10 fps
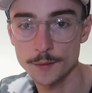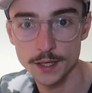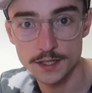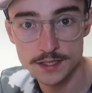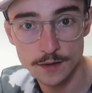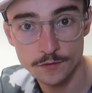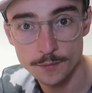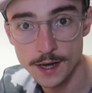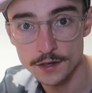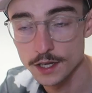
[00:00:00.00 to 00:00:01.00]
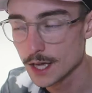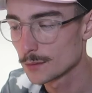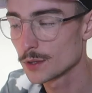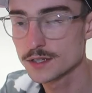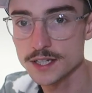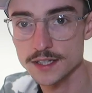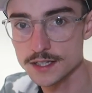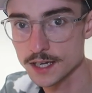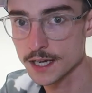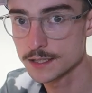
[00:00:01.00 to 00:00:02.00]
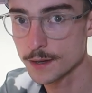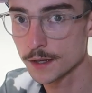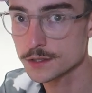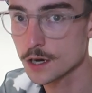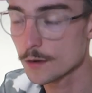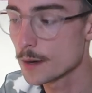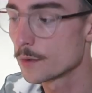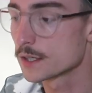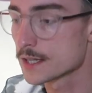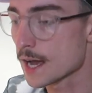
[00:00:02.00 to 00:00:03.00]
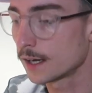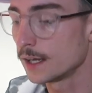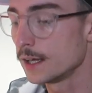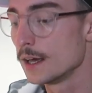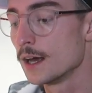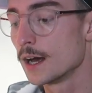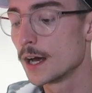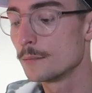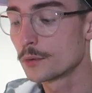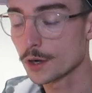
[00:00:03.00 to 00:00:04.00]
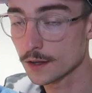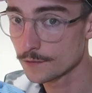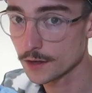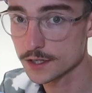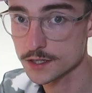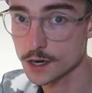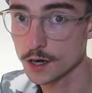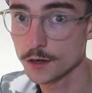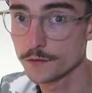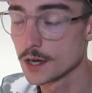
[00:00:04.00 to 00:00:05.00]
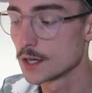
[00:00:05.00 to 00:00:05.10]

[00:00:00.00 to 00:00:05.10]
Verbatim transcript: I picked this up for about between 60 and 80 pounds. I can't remember exactly. Um, bought it at the very start of